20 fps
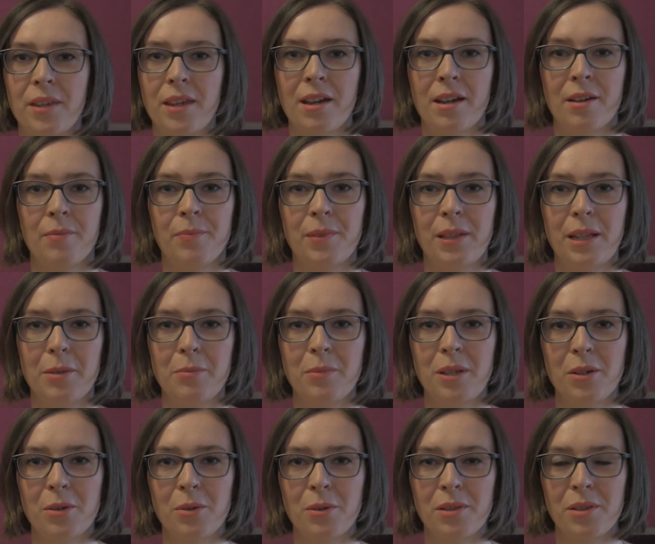Yeah, let me
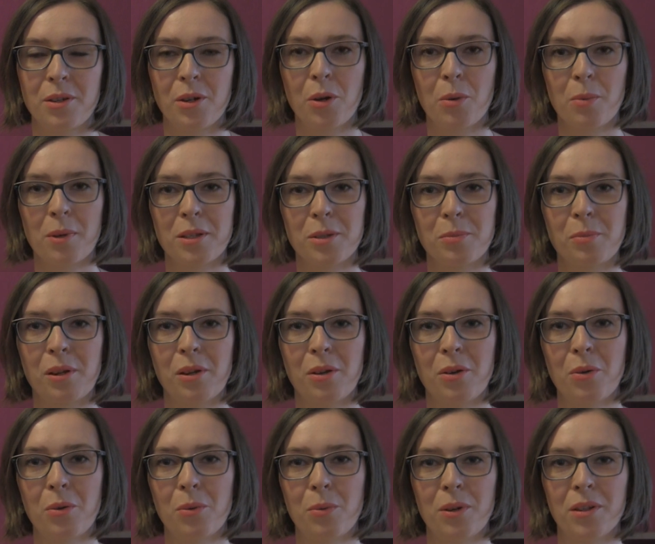know in the comments
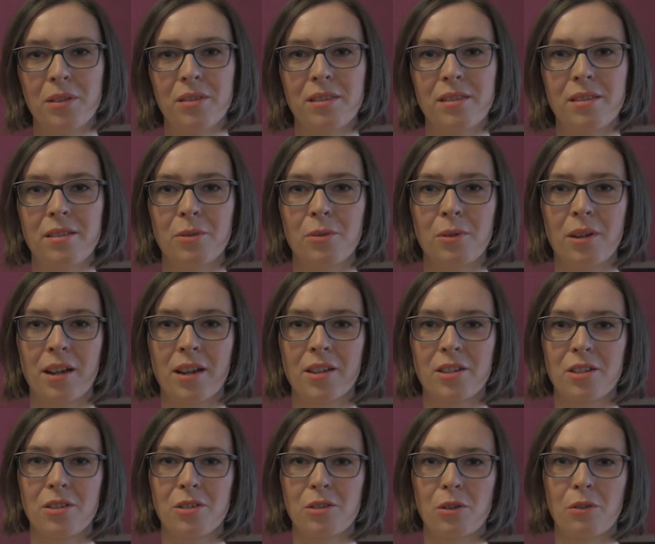below what the
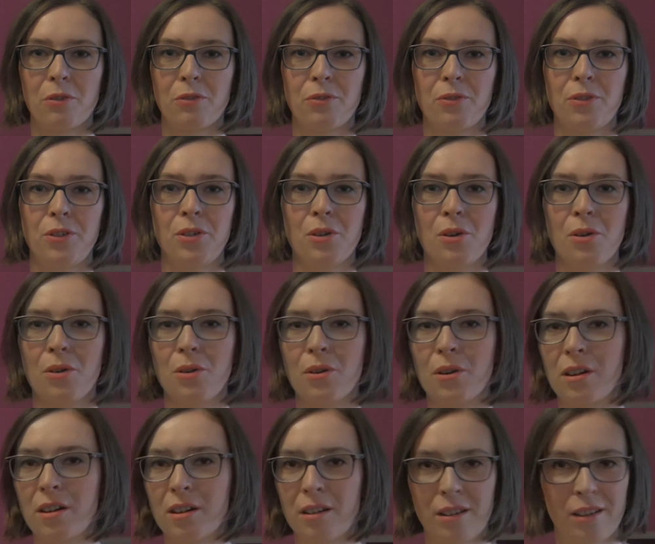reactions of
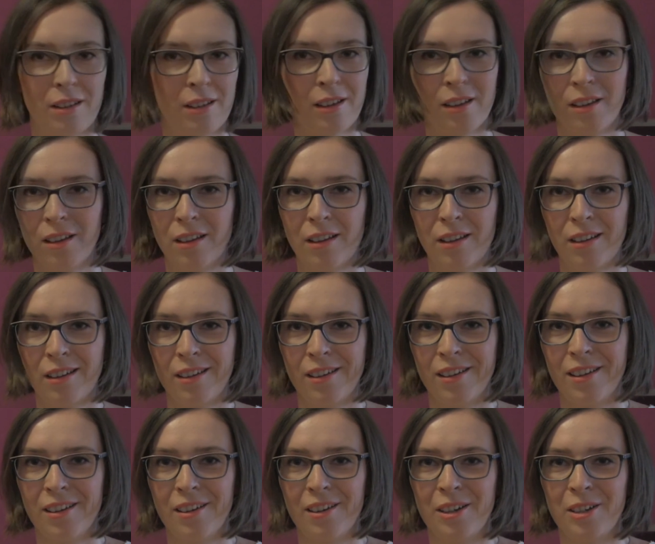your
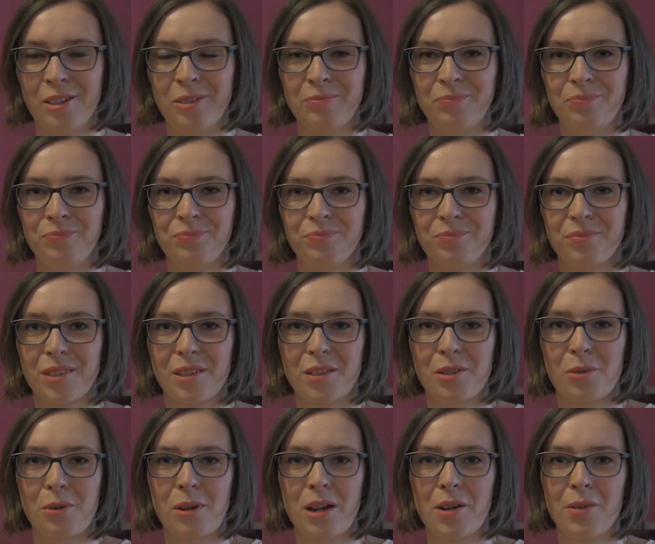um,
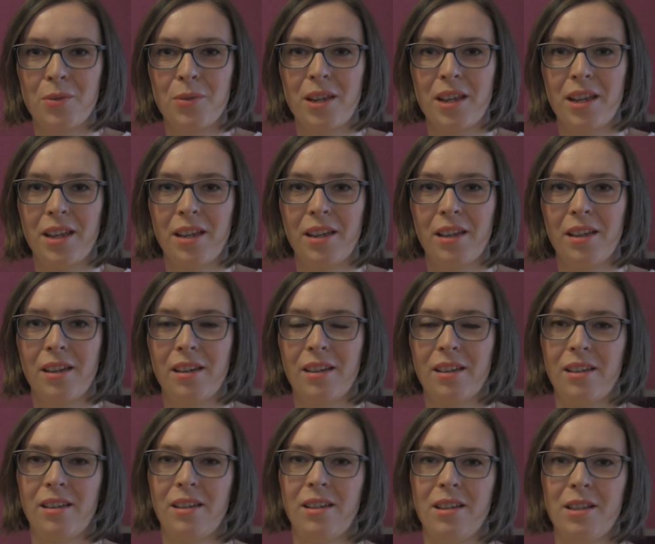surrounding
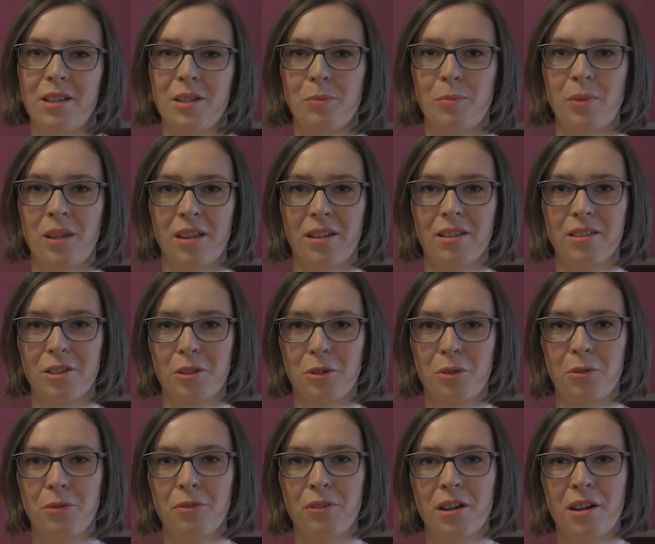has been
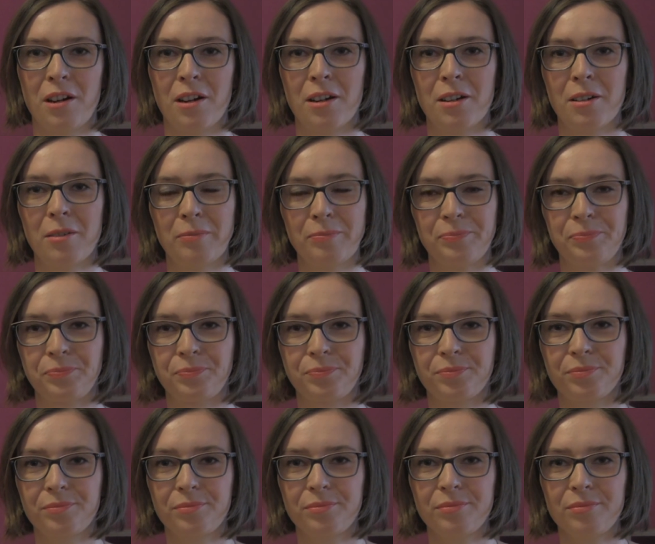so far.
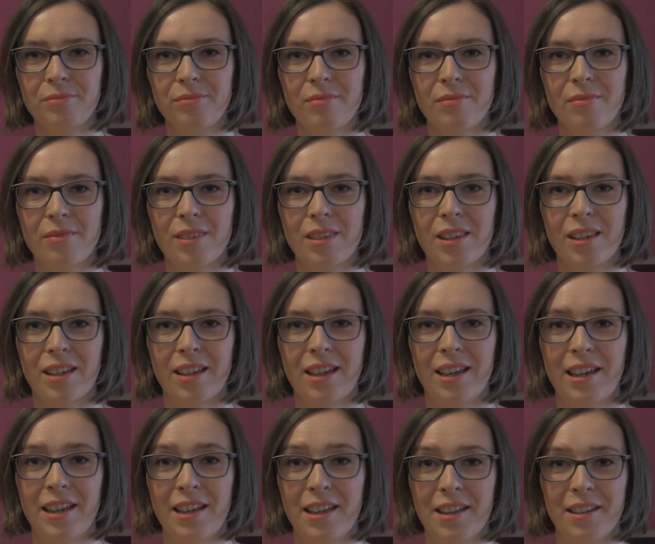
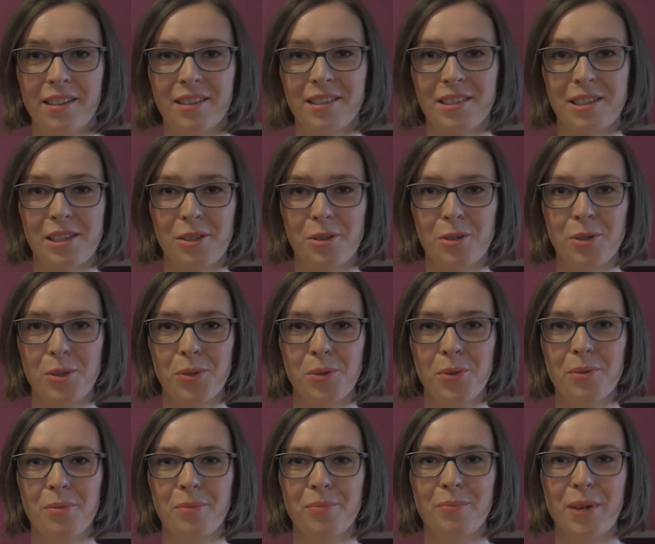And see you
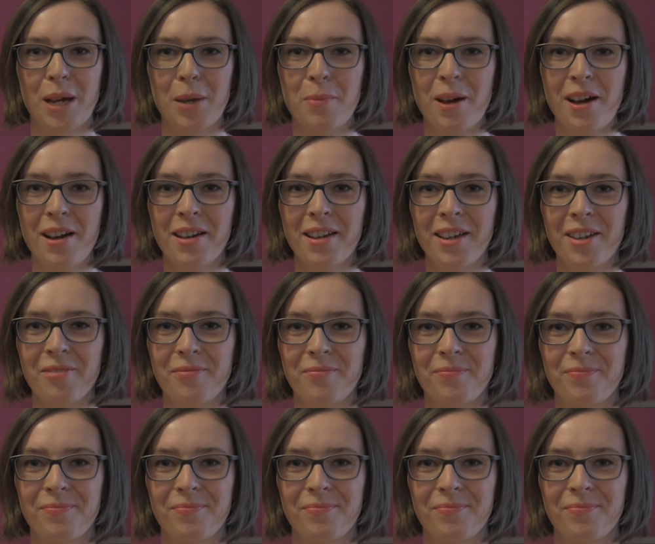soon. Bye bye.